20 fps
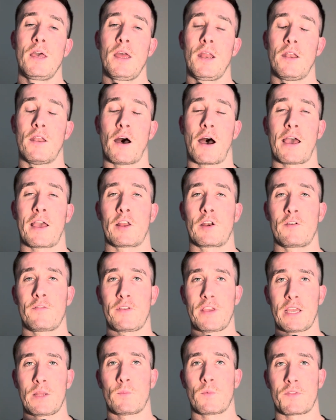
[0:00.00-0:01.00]
not
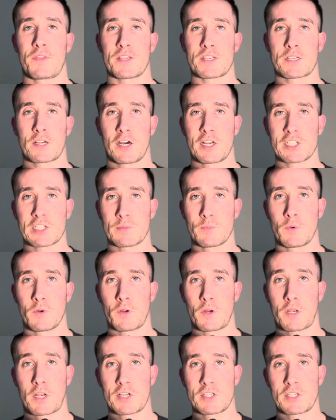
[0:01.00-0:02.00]
intervene with this
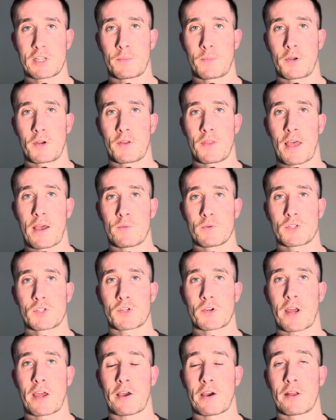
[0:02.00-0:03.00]
customer that was
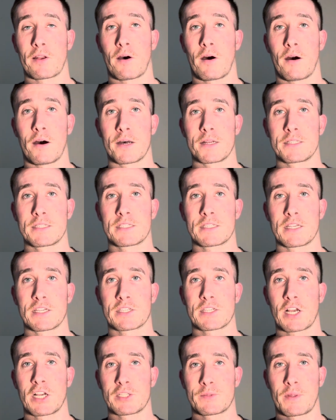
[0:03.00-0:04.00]
trying on ons. This
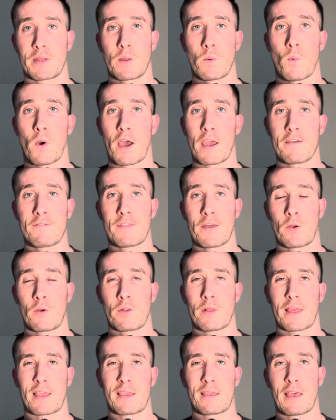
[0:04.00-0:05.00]
husband and wife, they were
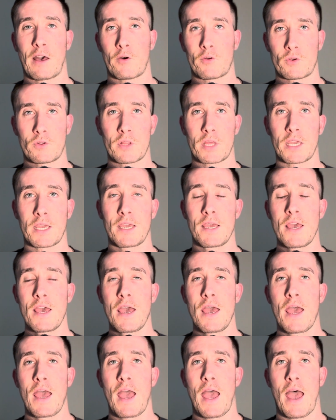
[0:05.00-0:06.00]
like elderly,
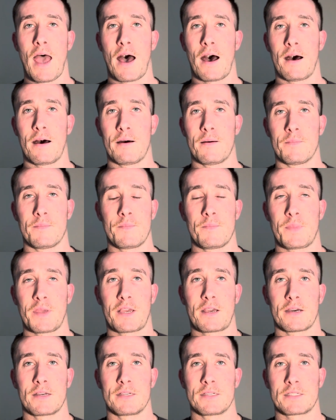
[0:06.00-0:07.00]

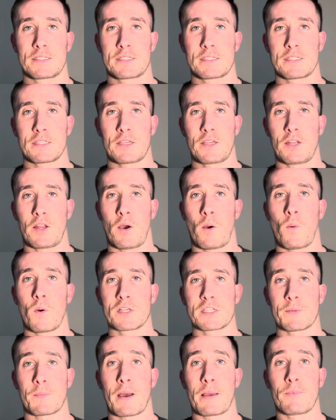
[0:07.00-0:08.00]
because it
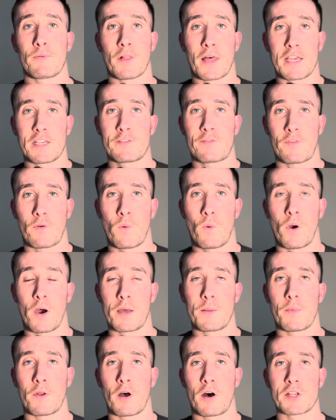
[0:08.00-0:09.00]
wasn't my place for
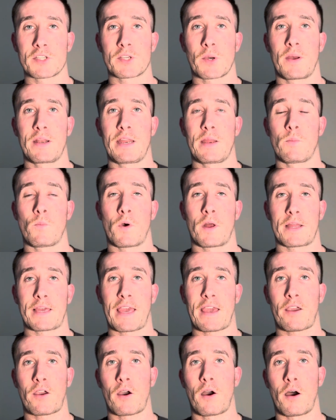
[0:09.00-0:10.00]
one, but also I didn't want to
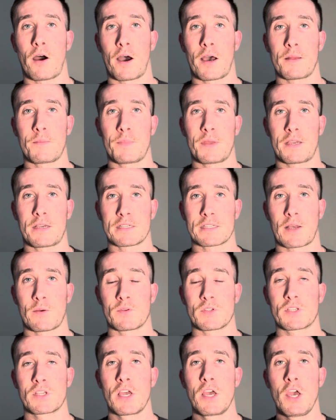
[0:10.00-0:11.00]
get caught because I
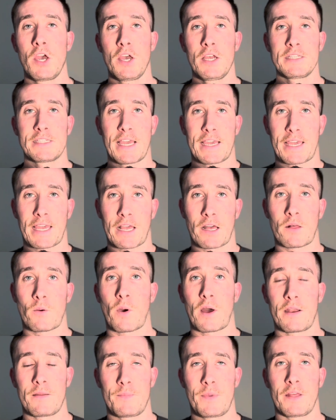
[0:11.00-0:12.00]
was taking
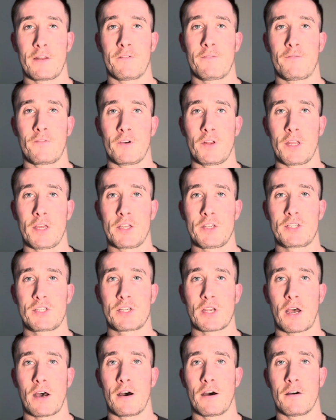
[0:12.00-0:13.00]
quite a bit of footage
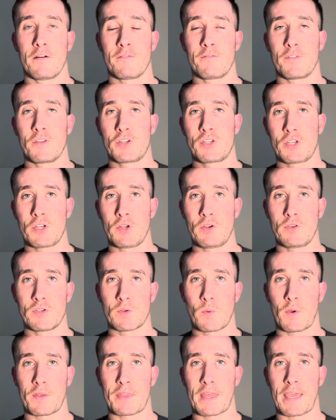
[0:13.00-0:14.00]
of the shoes
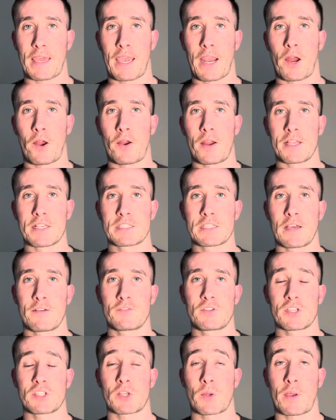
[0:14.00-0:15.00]
and what they carry and stuff
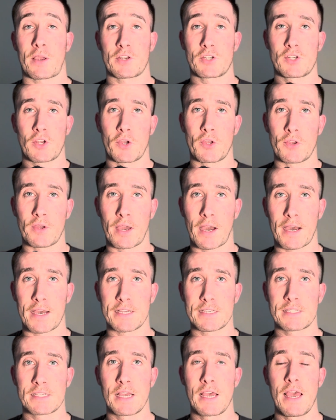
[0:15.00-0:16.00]
just so I could show you
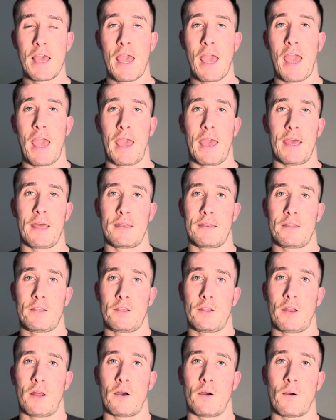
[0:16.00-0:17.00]
guys. And
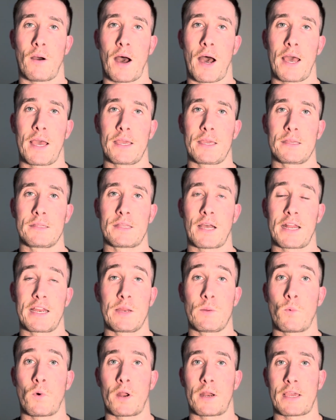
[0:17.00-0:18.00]
I
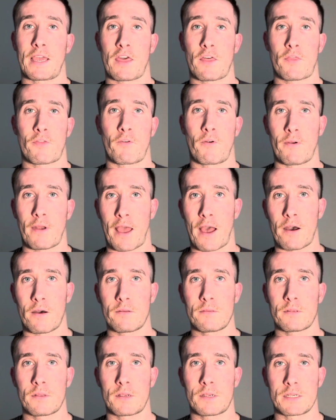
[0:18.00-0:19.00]
didn't want to get thrown
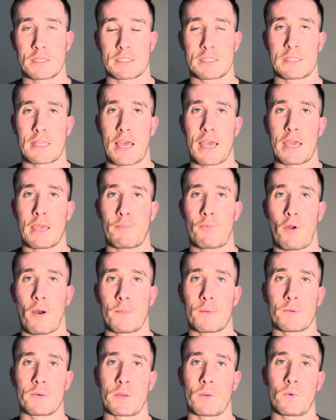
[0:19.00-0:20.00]
out because they
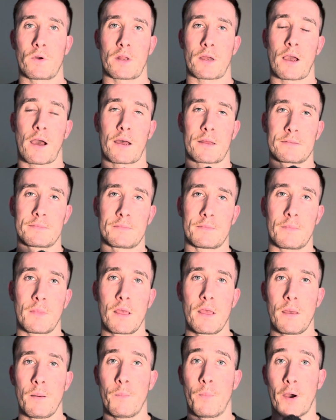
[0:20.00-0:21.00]
probably would have gotten
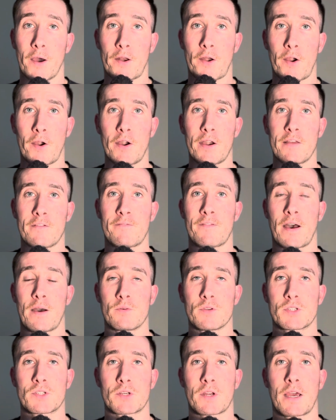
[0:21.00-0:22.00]
butthurt if I
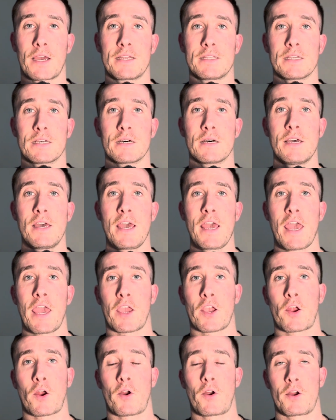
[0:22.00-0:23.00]
was trying to
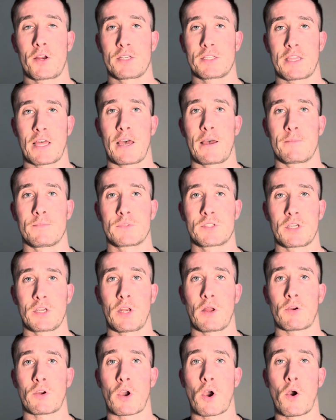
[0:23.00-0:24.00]
encourage them
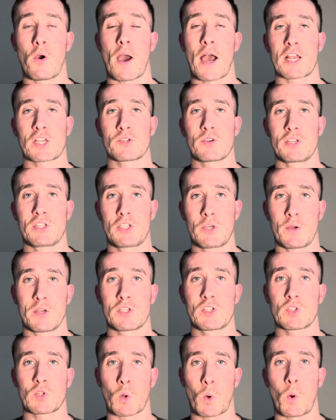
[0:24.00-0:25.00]
to go actually to a
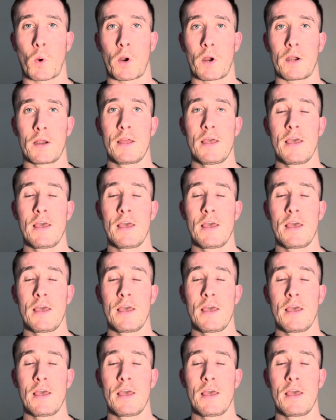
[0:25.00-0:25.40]
store